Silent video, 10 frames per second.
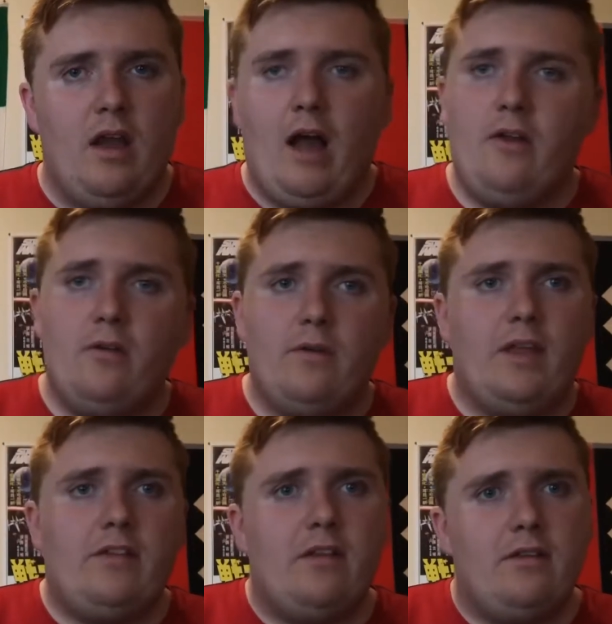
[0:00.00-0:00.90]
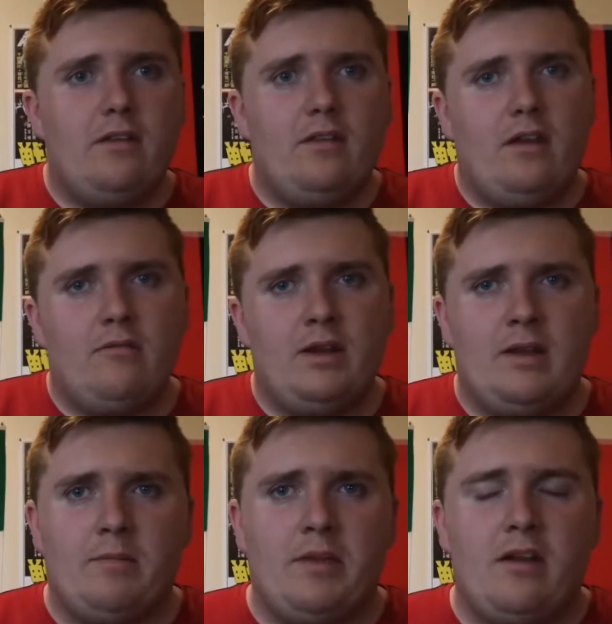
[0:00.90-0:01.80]
I don't know if that's something that
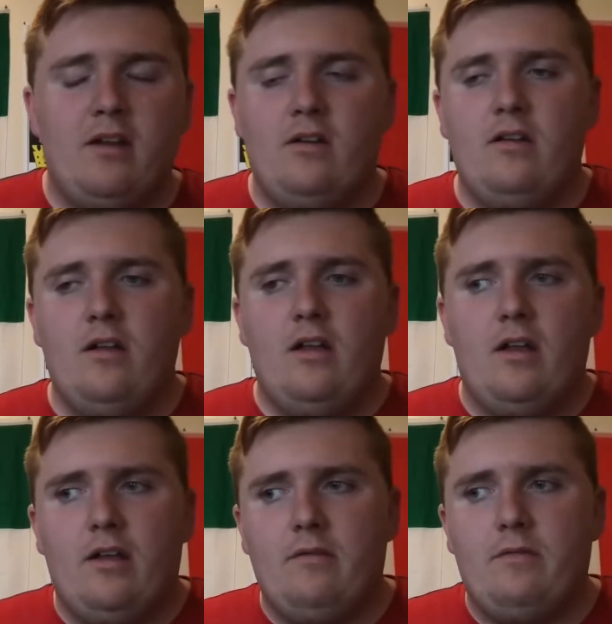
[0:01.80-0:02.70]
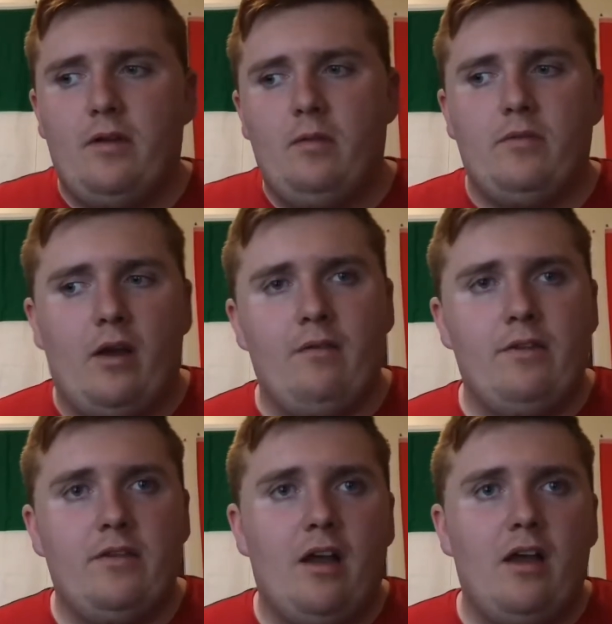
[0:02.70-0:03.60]
really appeared in films of
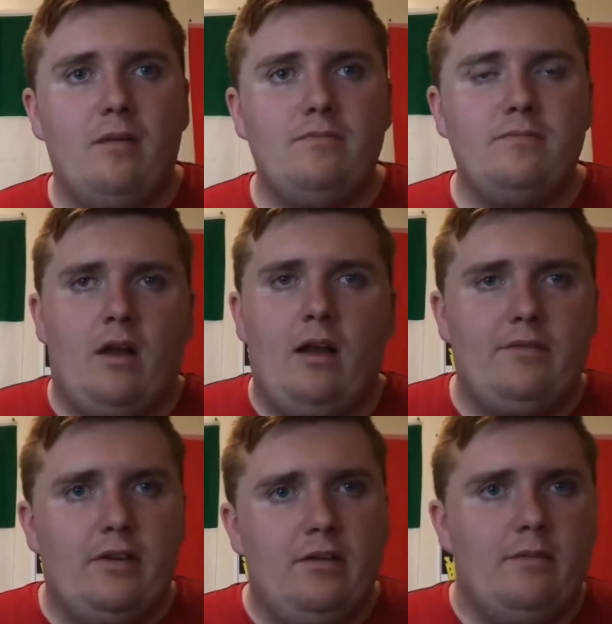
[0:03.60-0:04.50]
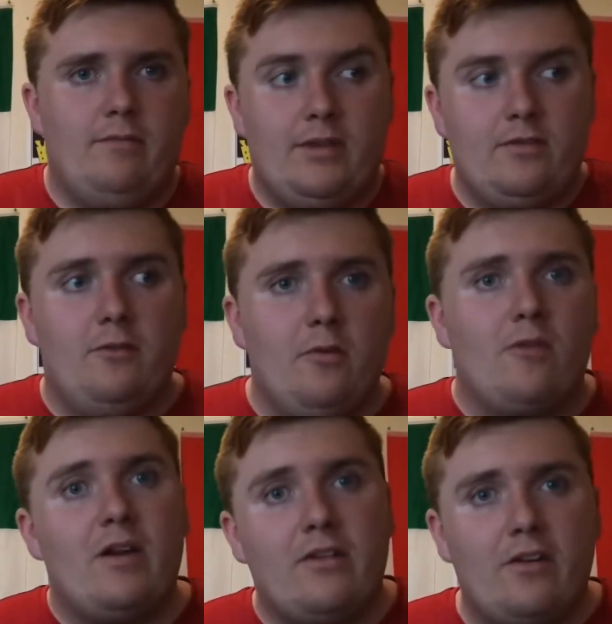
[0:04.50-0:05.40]
the time. I'll have to do more
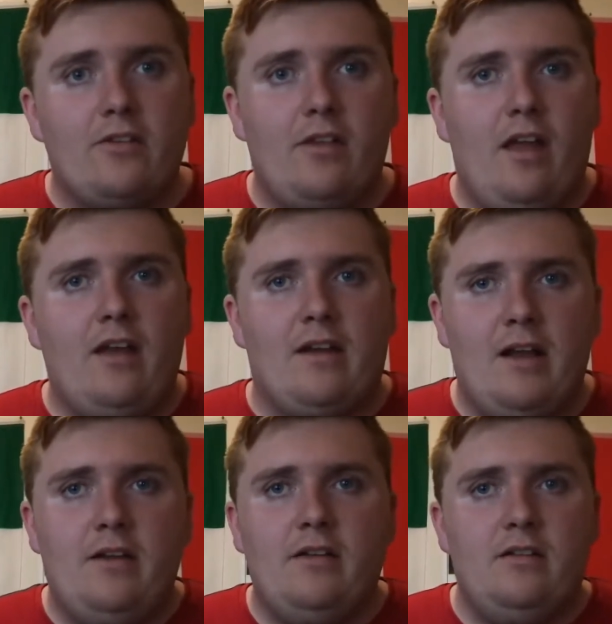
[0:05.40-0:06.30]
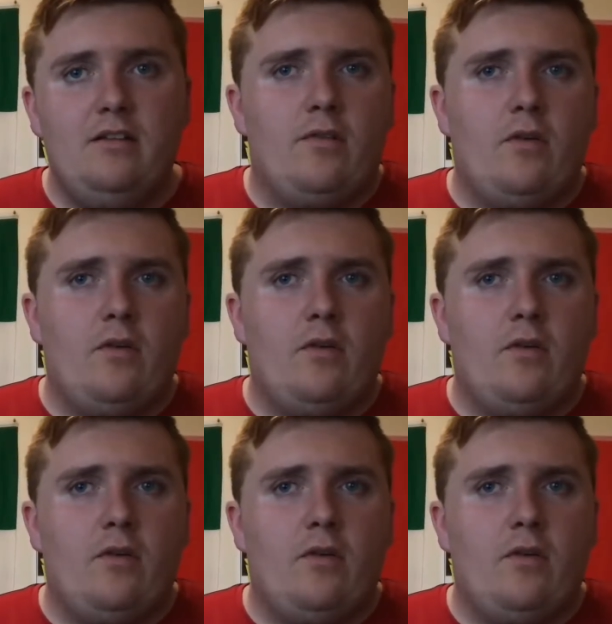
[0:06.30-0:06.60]
research on that later. Of